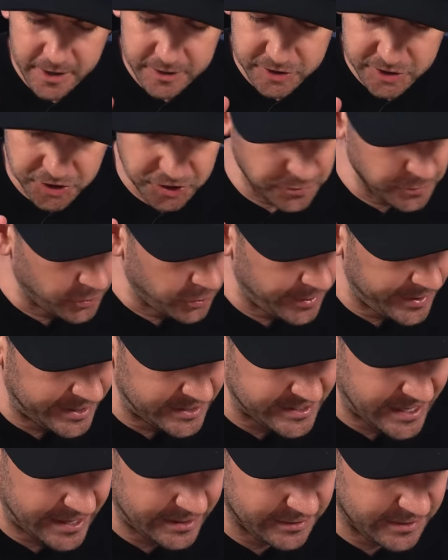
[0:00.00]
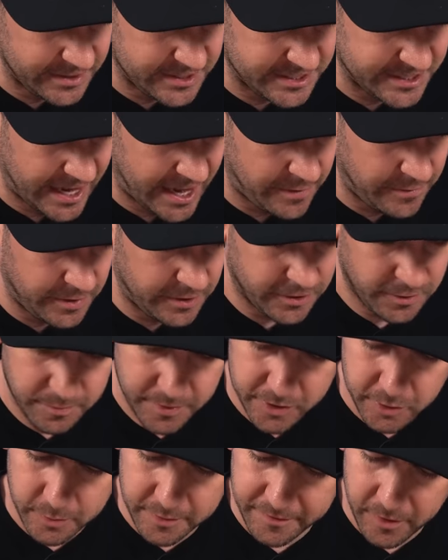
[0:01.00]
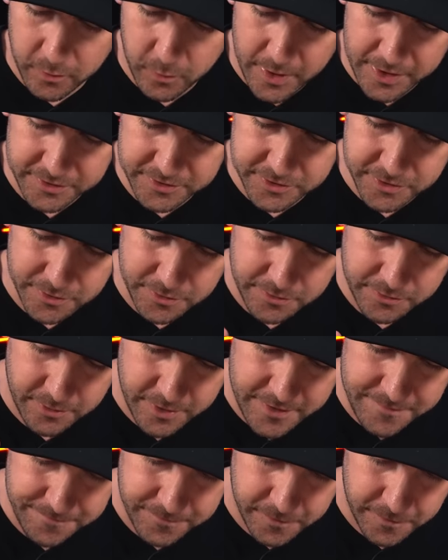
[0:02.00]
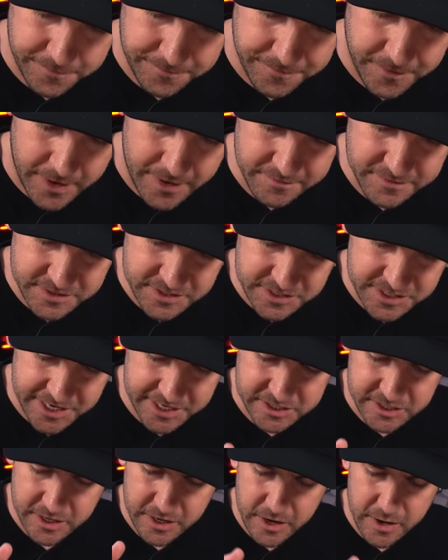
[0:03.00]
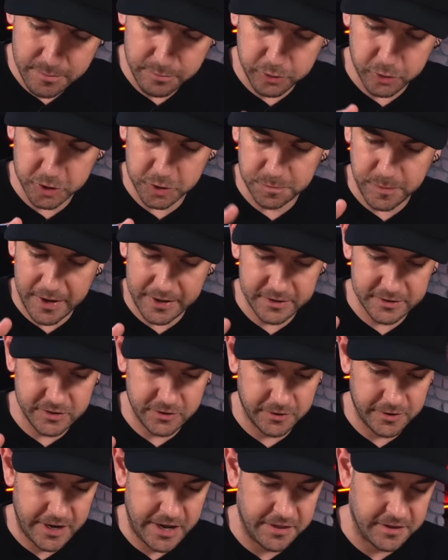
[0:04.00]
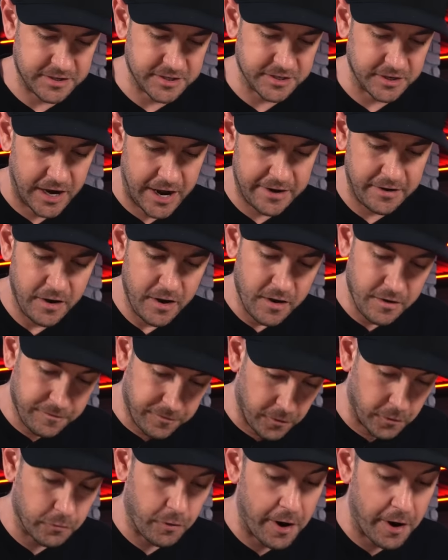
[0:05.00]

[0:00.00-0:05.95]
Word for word: Two more exactly the same in the middle. We've got one, two, three, four, five, six push buttons on either side. Four